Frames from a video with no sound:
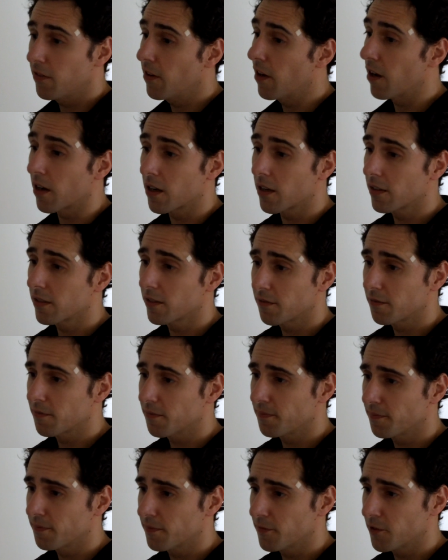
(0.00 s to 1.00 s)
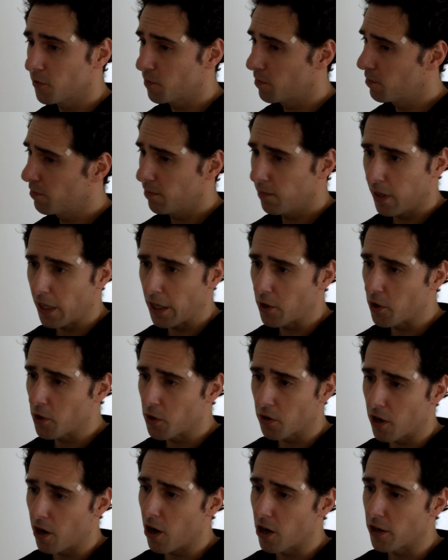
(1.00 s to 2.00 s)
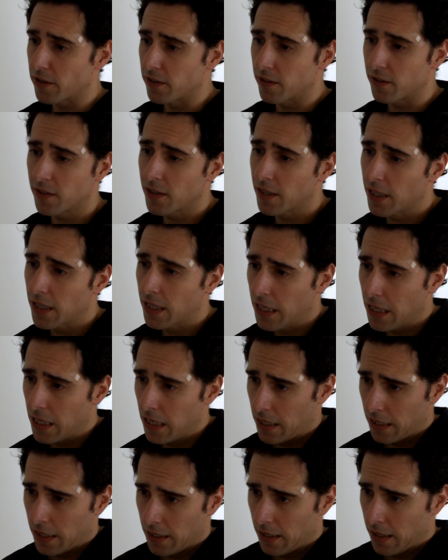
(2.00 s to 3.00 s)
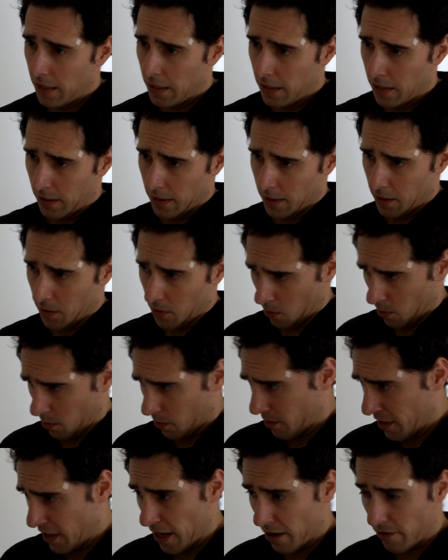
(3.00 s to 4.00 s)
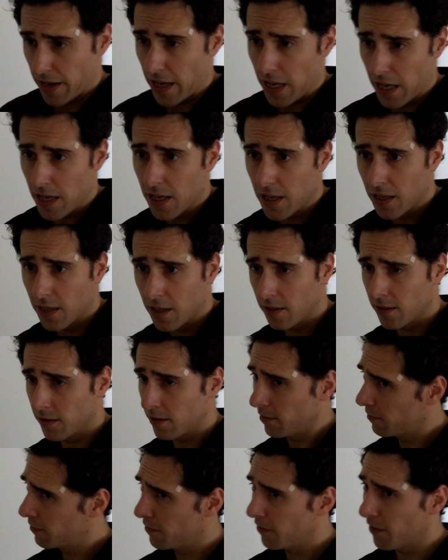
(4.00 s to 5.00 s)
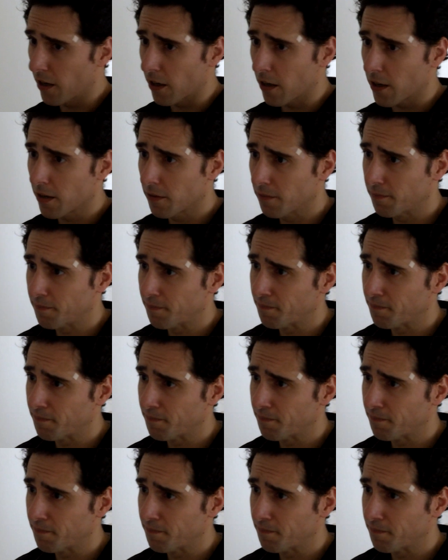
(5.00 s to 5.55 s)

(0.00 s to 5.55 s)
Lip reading: Funk. Just plain old garden. Ordinary funk.